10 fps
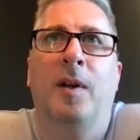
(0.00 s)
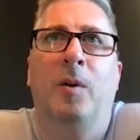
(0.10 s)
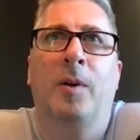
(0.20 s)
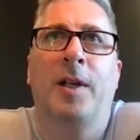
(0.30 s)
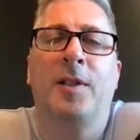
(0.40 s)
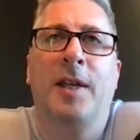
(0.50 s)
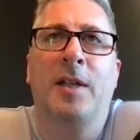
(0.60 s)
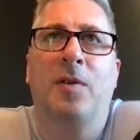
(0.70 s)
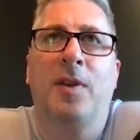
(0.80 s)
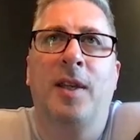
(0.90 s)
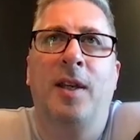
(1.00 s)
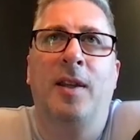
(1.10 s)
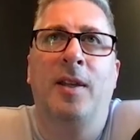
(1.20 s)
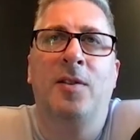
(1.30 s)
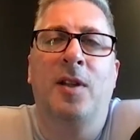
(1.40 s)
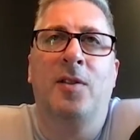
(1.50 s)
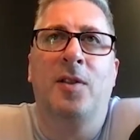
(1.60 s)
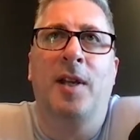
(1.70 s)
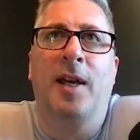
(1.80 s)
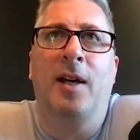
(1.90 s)
Well, guys, thanks for the
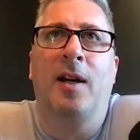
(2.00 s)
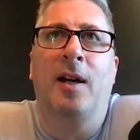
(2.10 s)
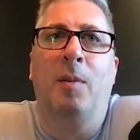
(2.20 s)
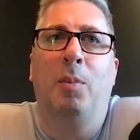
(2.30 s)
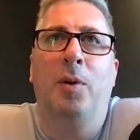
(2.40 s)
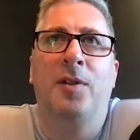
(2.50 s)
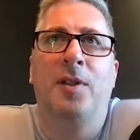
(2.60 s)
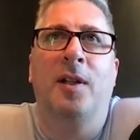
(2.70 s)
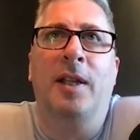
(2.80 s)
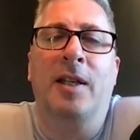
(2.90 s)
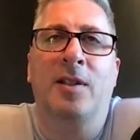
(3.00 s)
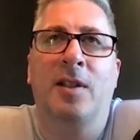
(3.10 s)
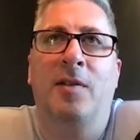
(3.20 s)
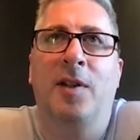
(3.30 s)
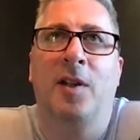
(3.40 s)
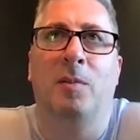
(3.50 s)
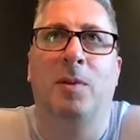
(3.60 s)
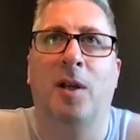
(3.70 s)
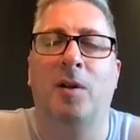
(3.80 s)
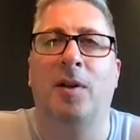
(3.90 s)
insights today. I'll put links in the video
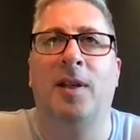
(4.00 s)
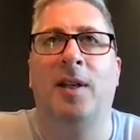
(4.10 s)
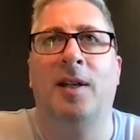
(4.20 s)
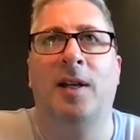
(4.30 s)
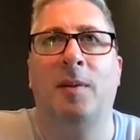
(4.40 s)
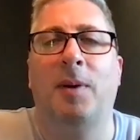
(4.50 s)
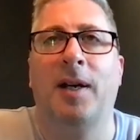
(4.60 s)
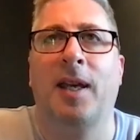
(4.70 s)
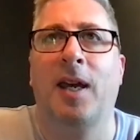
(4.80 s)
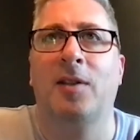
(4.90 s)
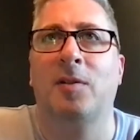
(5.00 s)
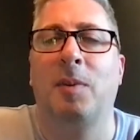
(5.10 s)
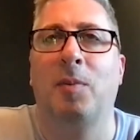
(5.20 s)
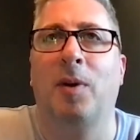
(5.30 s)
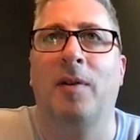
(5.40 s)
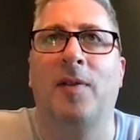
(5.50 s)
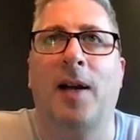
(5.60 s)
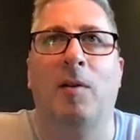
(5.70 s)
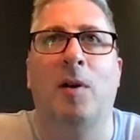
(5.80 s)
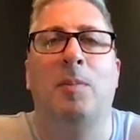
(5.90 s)
below and on the podcast if people want to
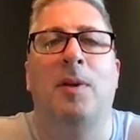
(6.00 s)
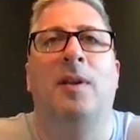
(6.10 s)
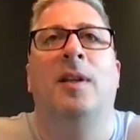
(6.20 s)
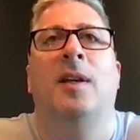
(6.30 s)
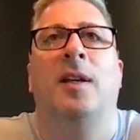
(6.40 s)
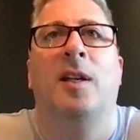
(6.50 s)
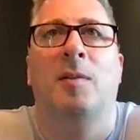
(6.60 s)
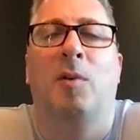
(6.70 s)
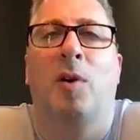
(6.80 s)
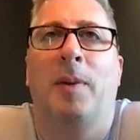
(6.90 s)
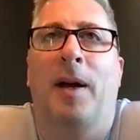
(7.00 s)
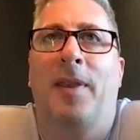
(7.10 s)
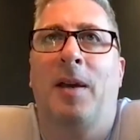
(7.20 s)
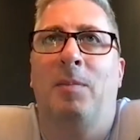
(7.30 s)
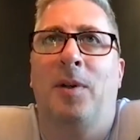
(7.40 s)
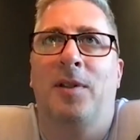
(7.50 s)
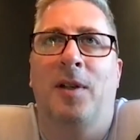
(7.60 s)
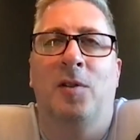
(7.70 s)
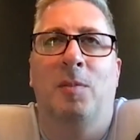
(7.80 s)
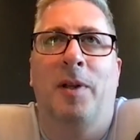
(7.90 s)
follow up and hear more about that. But it
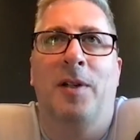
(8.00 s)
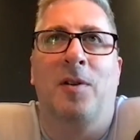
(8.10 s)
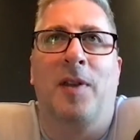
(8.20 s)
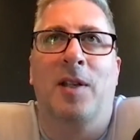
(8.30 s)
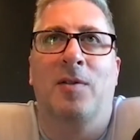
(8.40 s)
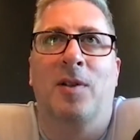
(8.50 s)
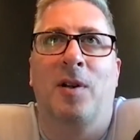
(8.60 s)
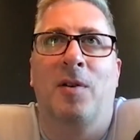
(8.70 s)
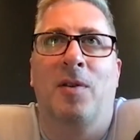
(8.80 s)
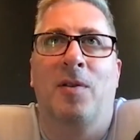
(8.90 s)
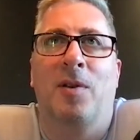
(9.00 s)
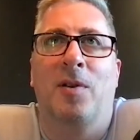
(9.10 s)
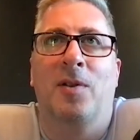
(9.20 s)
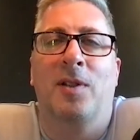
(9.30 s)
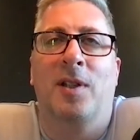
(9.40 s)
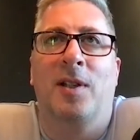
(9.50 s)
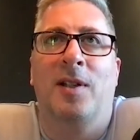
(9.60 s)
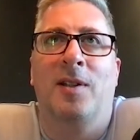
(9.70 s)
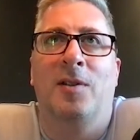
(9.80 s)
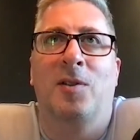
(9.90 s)
was a pleasure. Thanks for going through
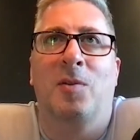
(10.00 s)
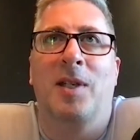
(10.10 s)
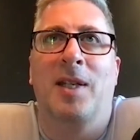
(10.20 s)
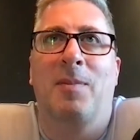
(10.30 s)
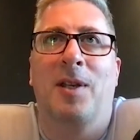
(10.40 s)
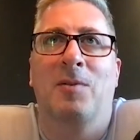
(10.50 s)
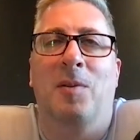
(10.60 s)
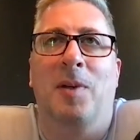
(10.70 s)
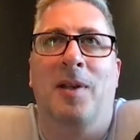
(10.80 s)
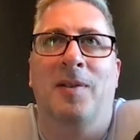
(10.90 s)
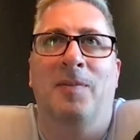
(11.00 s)
those 3 top things with me.